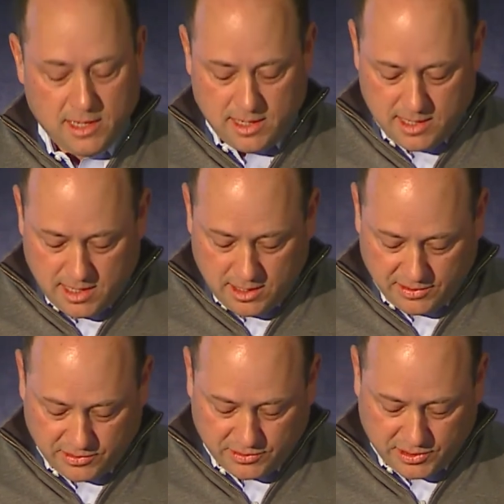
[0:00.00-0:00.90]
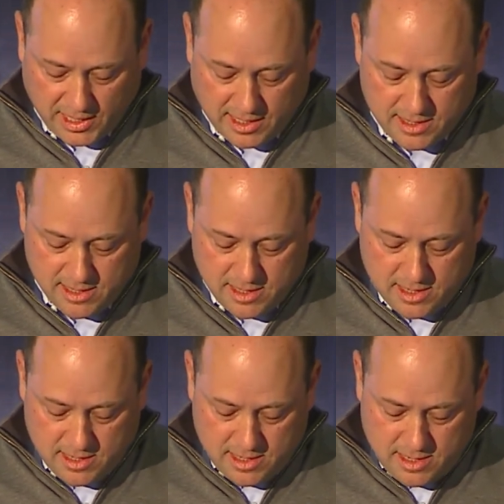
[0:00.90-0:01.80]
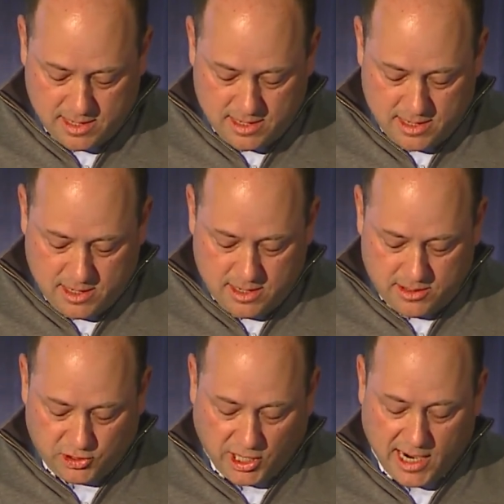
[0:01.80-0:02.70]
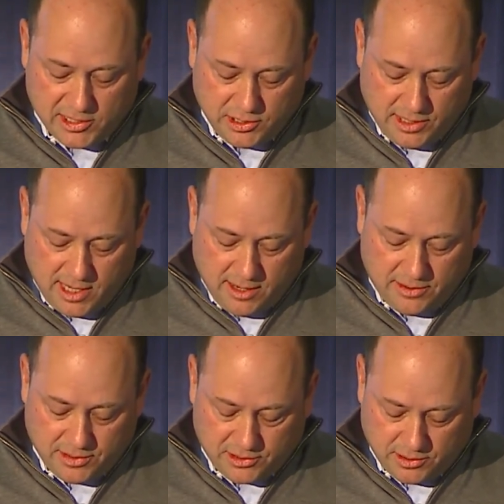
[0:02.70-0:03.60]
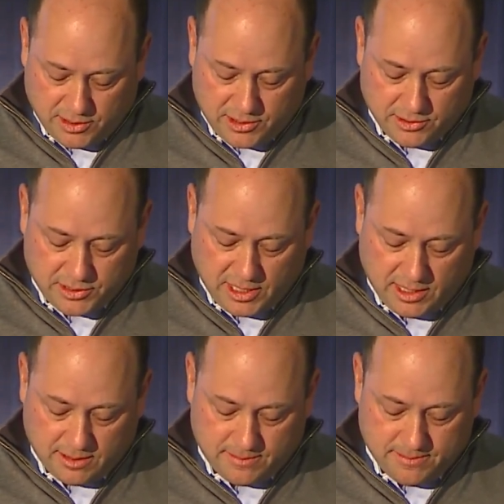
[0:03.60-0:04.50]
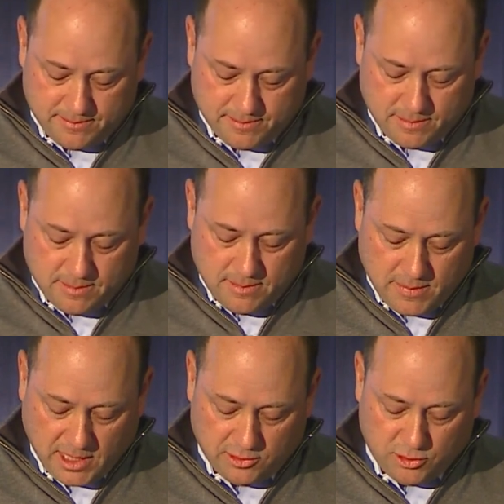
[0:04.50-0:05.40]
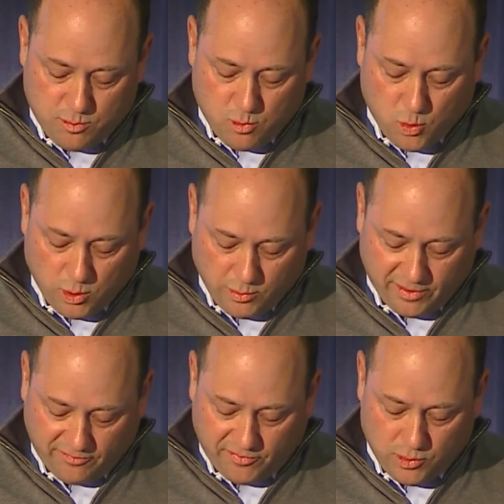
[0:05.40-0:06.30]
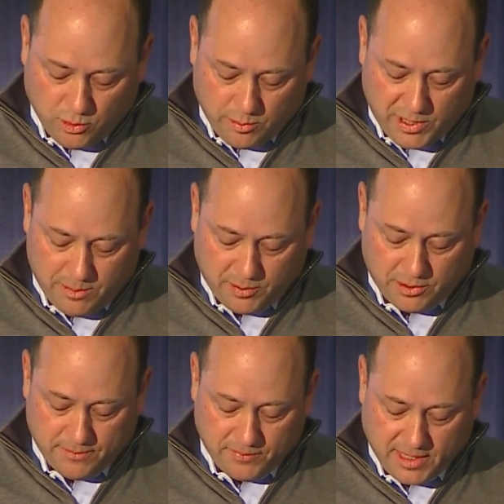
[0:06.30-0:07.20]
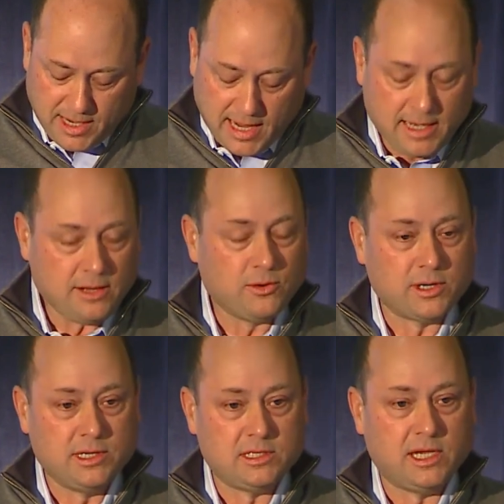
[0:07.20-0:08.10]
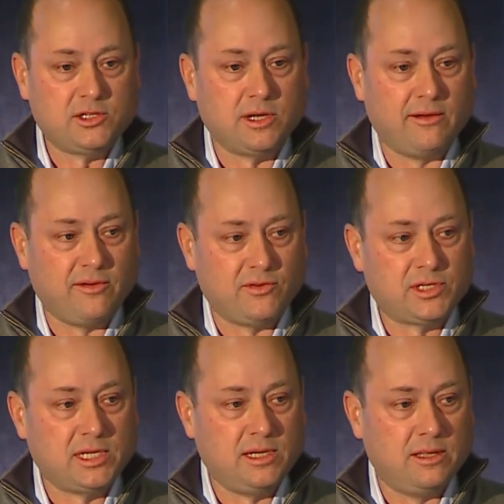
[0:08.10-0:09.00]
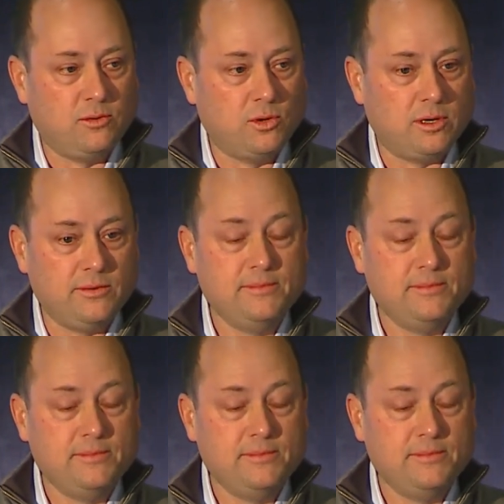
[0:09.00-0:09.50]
He also said, Josh and the others on your team can do more with fewer people than any organization I've ever seen in the world.